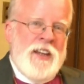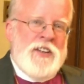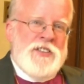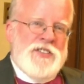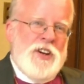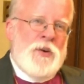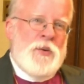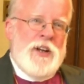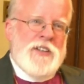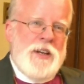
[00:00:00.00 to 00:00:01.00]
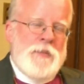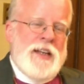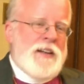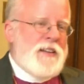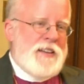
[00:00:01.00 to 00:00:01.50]
So as I
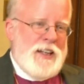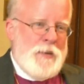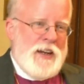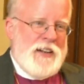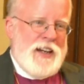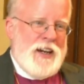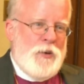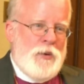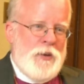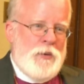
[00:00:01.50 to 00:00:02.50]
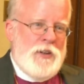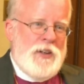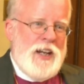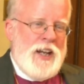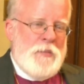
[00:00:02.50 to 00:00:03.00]
began to think about how we would
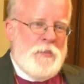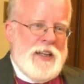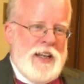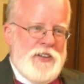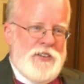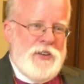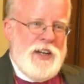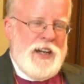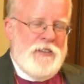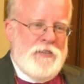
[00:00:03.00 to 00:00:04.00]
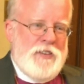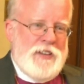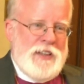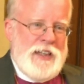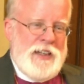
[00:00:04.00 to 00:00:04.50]
begin to have
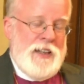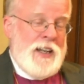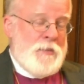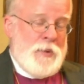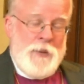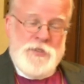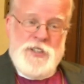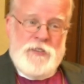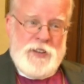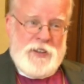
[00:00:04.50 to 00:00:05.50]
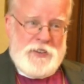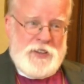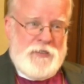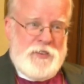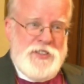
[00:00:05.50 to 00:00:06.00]
the perhaps difficult
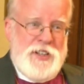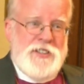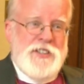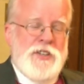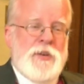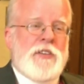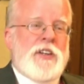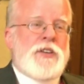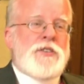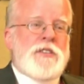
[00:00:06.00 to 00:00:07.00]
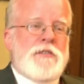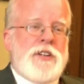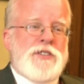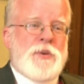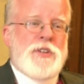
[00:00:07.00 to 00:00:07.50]
conversations around the use of
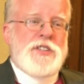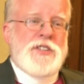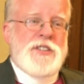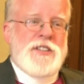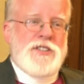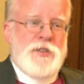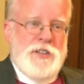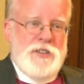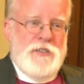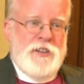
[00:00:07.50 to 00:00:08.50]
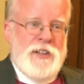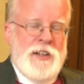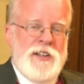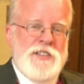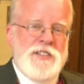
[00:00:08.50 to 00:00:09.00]
resources and the structure of our
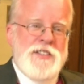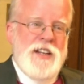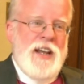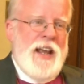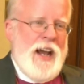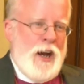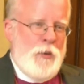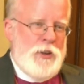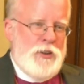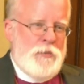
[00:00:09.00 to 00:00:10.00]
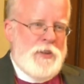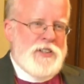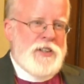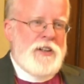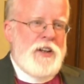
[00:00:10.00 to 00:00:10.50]
diocese, how we do
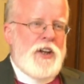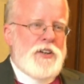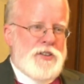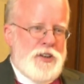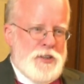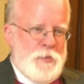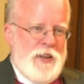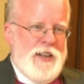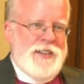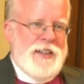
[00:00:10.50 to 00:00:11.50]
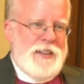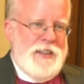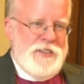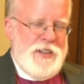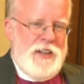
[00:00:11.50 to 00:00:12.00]
mission, church planting,
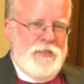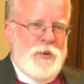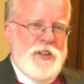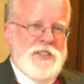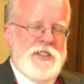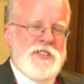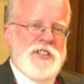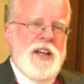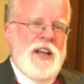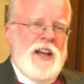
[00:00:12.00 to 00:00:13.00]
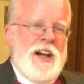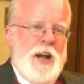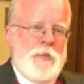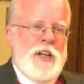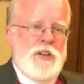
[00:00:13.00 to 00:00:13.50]
these kind of questions,
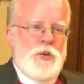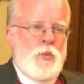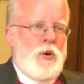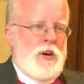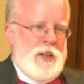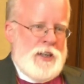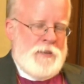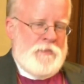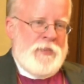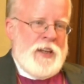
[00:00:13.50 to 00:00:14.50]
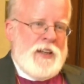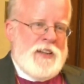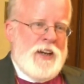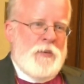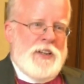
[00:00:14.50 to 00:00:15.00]
I began to worry
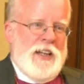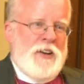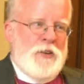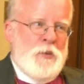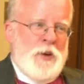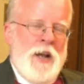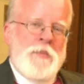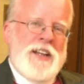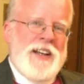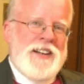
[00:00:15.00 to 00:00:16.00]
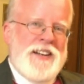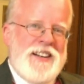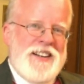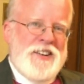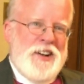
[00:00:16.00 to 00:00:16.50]
that without what I began
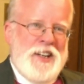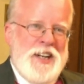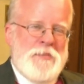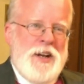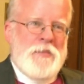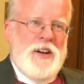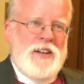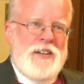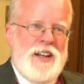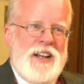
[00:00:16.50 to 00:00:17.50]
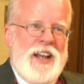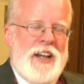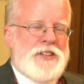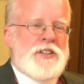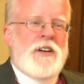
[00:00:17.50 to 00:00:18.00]
calling in my mind a
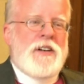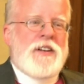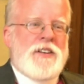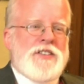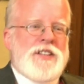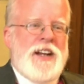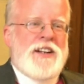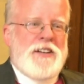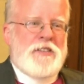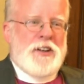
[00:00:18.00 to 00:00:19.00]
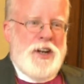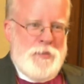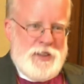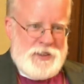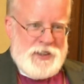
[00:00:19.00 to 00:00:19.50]
shared understanding of our
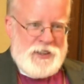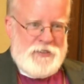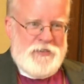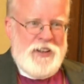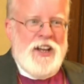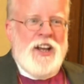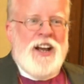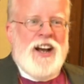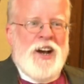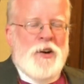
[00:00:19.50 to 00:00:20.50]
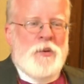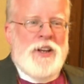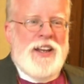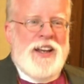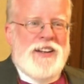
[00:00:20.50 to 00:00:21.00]
common life,
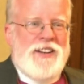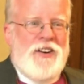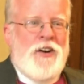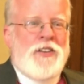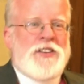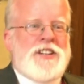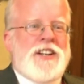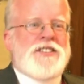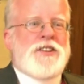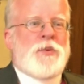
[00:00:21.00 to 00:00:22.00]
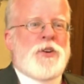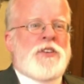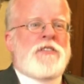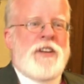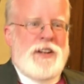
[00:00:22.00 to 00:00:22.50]
we had all the chance in the world
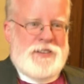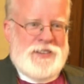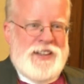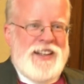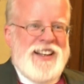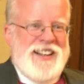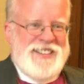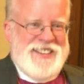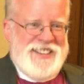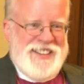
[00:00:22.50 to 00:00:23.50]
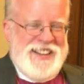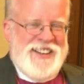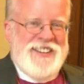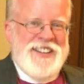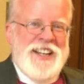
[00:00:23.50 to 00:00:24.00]
to fail at
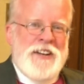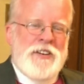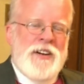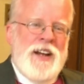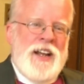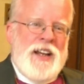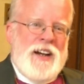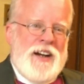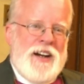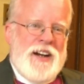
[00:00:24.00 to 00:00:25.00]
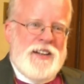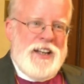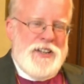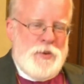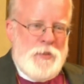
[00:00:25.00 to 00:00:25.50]
our endeavor,
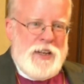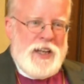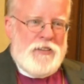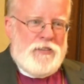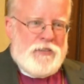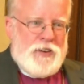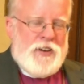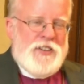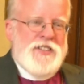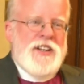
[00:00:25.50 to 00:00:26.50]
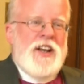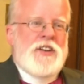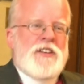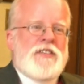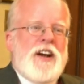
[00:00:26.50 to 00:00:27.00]
unless we begin first
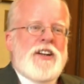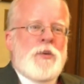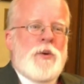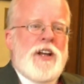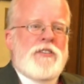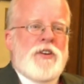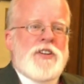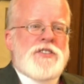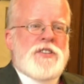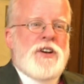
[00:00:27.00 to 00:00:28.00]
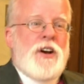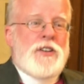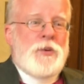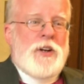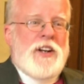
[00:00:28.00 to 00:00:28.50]
to find a way for us to talk
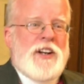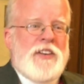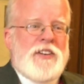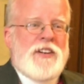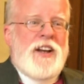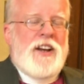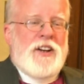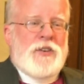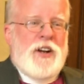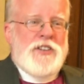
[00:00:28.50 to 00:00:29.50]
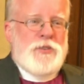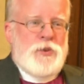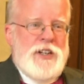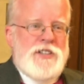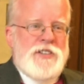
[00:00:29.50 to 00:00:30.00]
to one another across
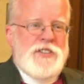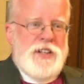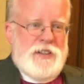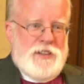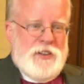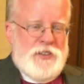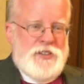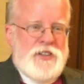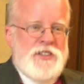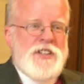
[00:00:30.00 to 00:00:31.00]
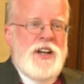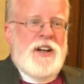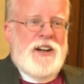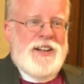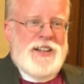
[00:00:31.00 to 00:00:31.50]
regions and cultures
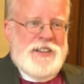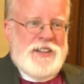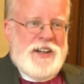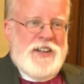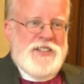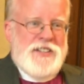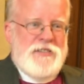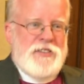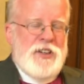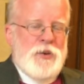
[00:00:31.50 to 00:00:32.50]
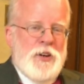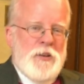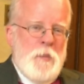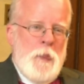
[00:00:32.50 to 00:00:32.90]
in the Diocese of New York.